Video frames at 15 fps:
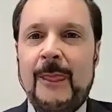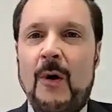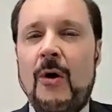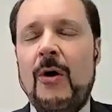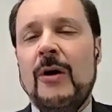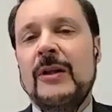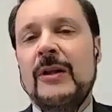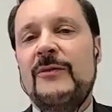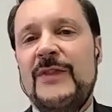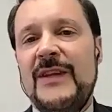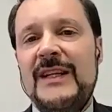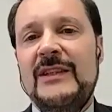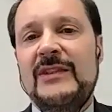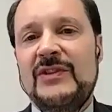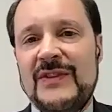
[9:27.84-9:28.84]
All of
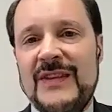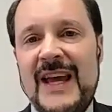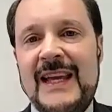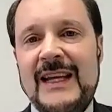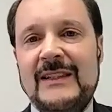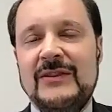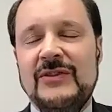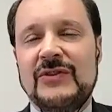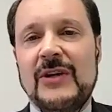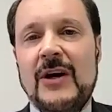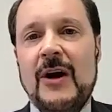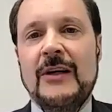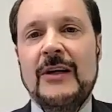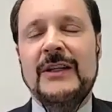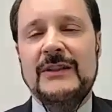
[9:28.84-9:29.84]
these things
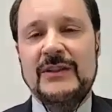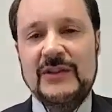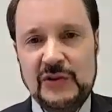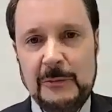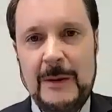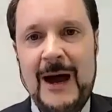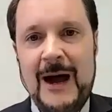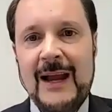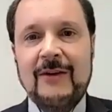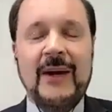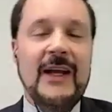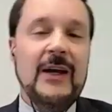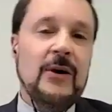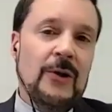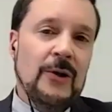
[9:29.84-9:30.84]
are
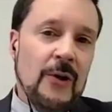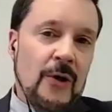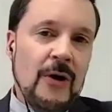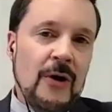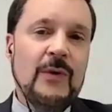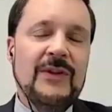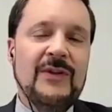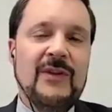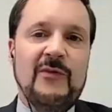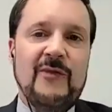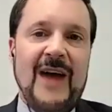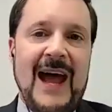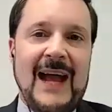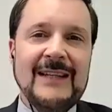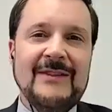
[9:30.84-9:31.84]
conspiring, along with the
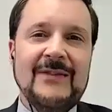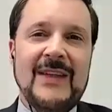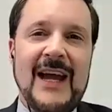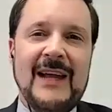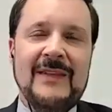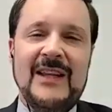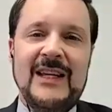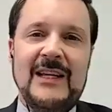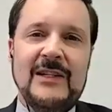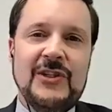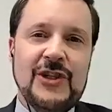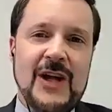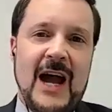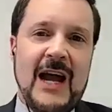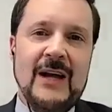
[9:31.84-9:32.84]
fact that the
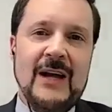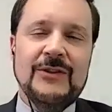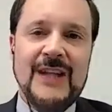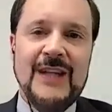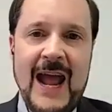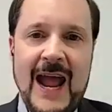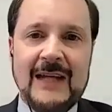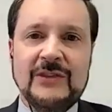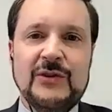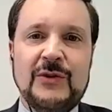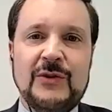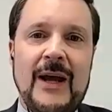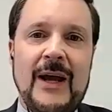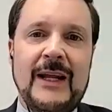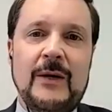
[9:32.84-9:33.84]
child tax
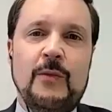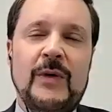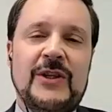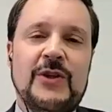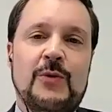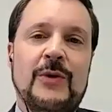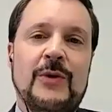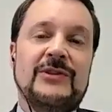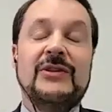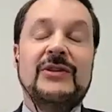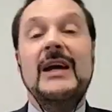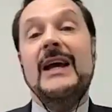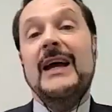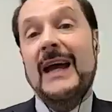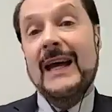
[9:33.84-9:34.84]
credit, which was
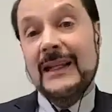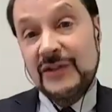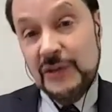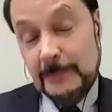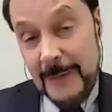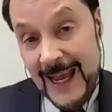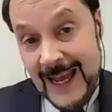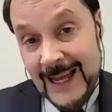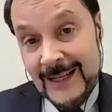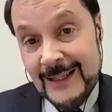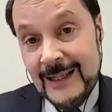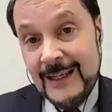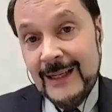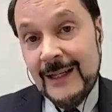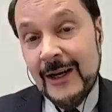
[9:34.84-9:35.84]

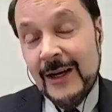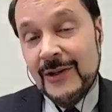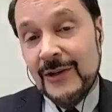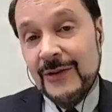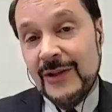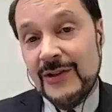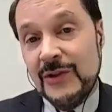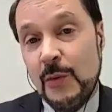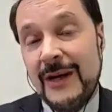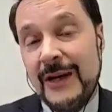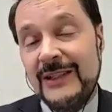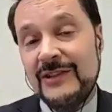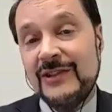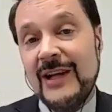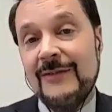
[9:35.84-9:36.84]
expanded under the
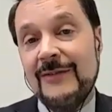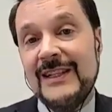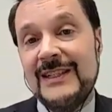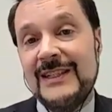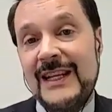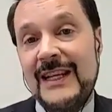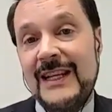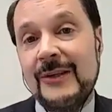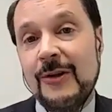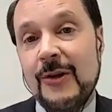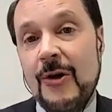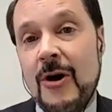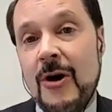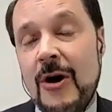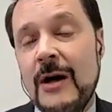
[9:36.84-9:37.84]
2017
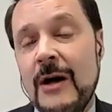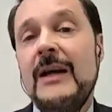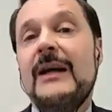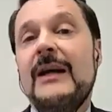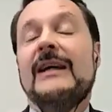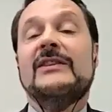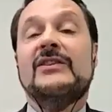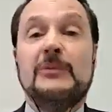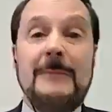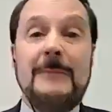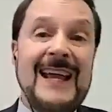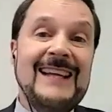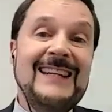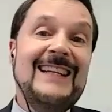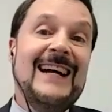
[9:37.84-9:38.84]
law,
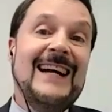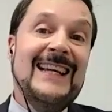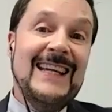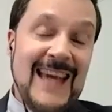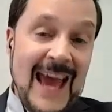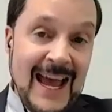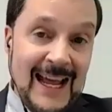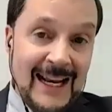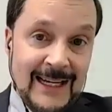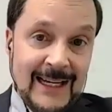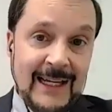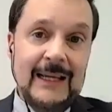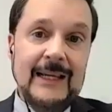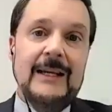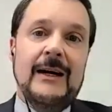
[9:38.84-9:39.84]
expanded again
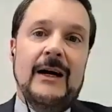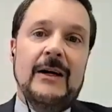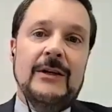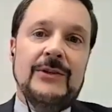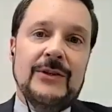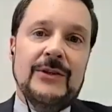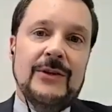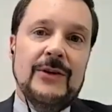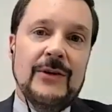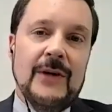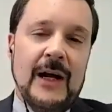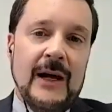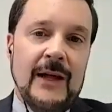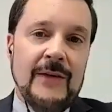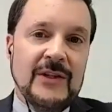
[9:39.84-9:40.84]
under
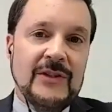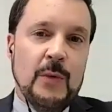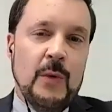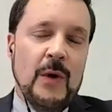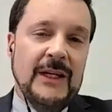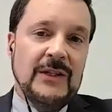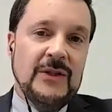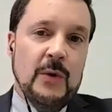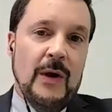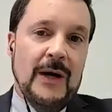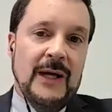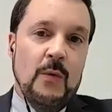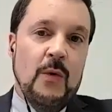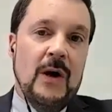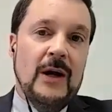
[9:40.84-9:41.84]
the
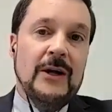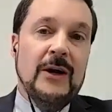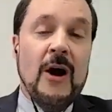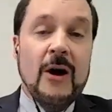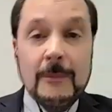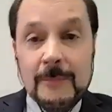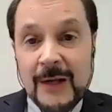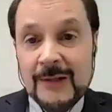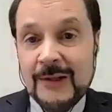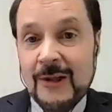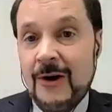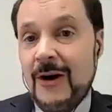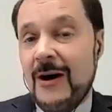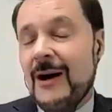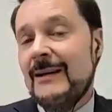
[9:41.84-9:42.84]
2021 ARPA
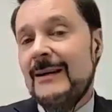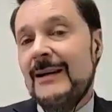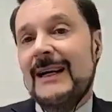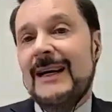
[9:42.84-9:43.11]
law,